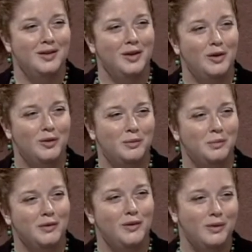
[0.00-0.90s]
you know,
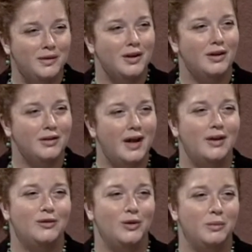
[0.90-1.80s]
students in our
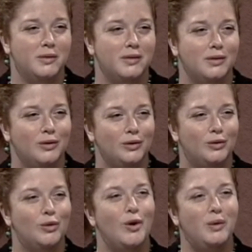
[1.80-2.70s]
classrooms
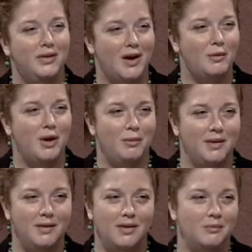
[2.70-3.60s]
growing that way. We
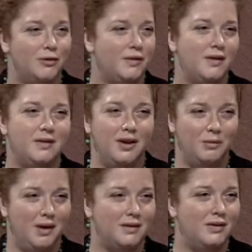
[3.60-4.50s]
see them for 16
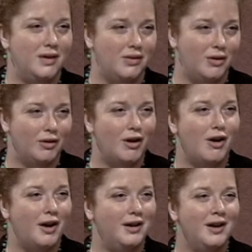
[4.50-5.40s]
weeks and then they're
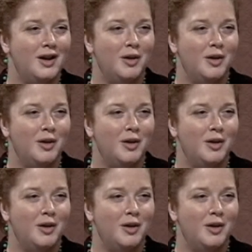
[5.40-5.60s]
gone.